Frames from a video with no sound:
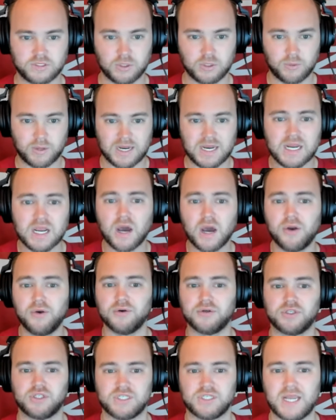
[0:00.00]
So he
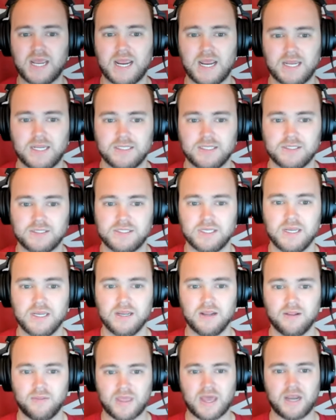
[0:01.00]
understands
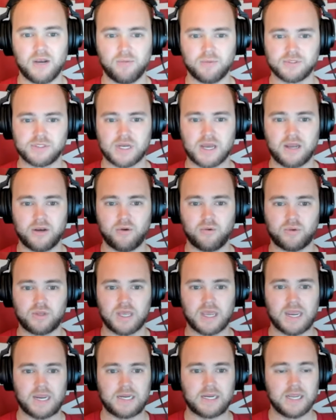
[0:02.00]
that it was not
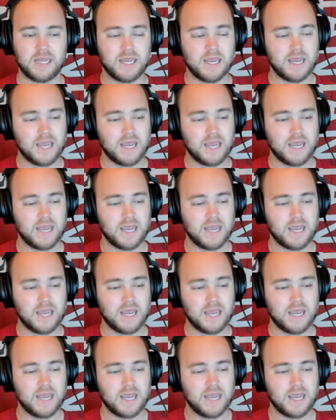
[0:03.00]
okay.